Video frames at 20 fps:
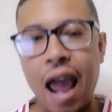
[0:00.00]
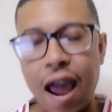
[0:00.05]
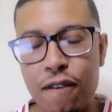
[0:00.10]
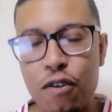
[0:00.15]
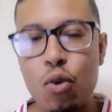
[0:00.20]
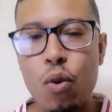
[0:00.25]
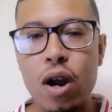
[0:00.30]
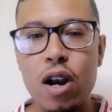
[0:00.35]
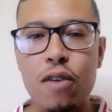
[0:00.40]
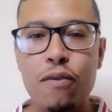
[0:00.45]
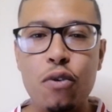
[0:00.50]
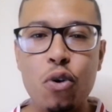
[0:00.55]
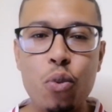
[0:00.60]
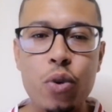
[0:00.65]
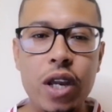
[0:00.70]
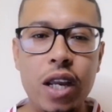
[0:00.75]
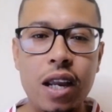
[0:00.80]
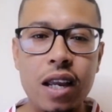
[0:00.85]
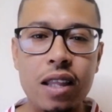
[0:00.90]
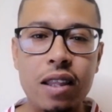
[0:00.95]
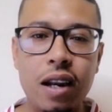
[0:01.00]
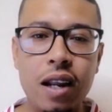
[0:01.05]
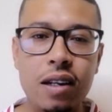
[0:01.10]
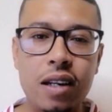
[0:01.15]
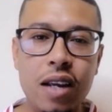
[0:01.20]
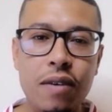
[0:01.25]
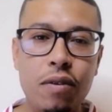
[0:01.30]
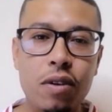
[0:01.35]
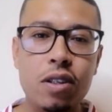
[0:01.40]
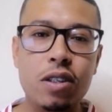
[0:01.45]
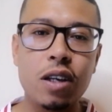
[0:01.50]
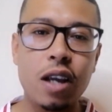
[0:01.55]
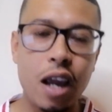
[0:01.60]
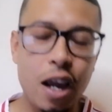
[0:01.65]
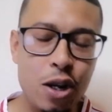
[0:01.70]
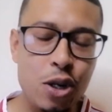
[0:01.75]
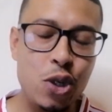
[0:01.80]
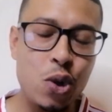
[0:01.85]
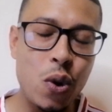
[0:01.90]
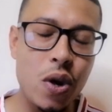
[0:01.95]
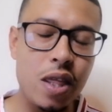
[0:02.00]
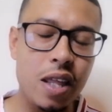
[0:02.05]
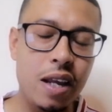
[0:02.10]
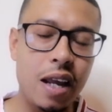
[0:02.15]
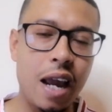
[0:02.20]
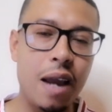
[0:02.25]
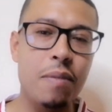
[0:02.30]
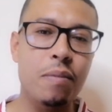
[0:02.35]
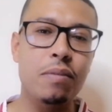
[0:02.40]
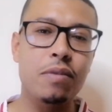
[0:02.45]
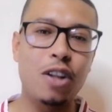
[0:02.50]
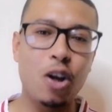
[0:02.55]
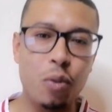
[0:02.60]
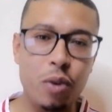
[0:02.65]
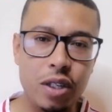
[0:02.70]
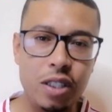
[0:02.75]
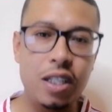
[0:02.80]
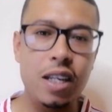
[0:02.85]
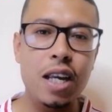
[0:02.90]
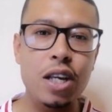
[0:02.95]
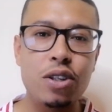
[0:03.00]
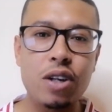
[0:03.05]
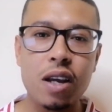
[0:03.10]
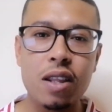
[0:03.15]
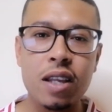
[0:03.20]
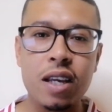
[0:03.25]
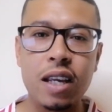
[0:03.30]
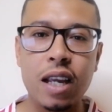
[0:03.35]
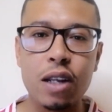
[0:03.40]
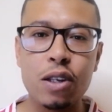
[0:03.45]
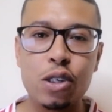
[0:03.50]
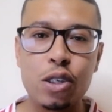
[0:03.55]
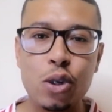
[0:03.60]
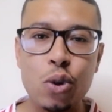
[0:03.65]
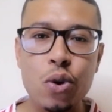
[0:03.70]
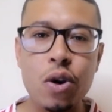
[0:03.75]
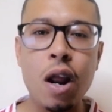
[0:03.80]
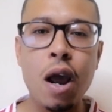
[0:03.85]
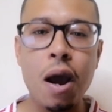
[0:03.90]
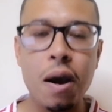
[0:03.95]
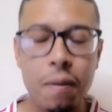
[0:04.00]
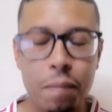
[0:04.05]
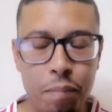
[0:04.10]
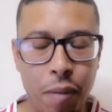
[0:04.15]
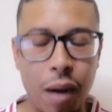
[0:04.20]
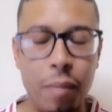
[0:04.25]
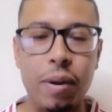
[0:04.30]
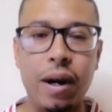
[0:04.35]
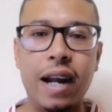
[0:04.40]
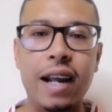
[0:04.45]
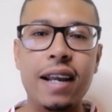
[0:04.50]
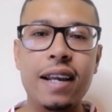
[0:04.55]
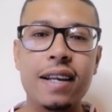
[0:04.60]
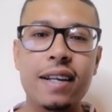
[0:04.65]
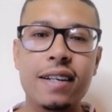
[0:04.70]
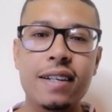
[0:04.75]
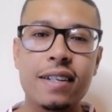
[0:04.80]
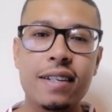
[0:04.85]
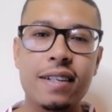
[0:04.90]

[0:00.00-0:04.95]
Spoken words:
Have a wonderful weekend, Red Devils. Enjoy the game. Till we see each other again soon. Bye-bye.